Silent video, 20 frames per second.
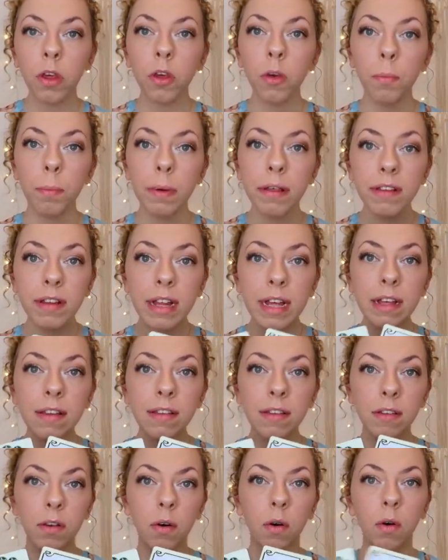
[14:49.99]
your
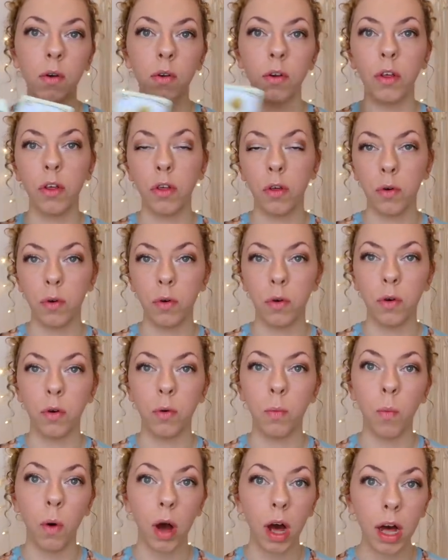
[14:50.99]
business, on
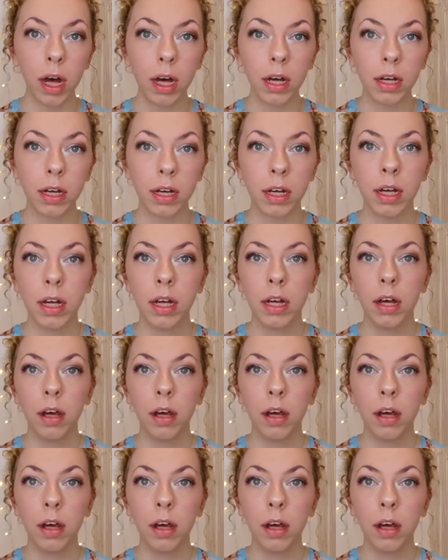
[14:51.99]
your work,